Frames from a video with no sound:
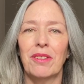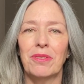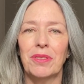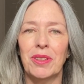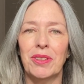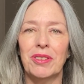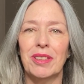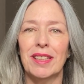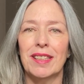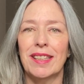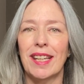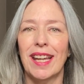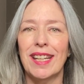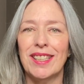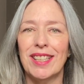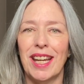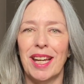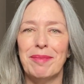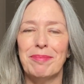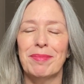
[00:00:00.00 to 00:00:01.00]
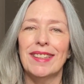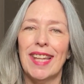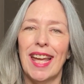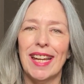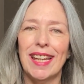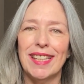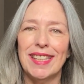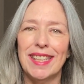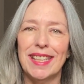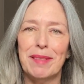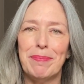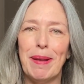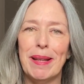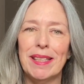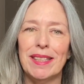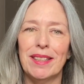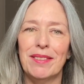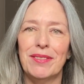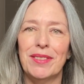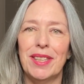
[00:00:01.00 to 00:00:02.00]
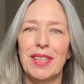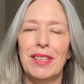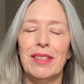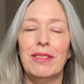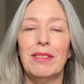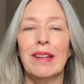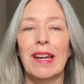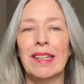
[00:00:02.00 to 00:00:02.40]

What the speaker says: root touch-up. That gets expensive too.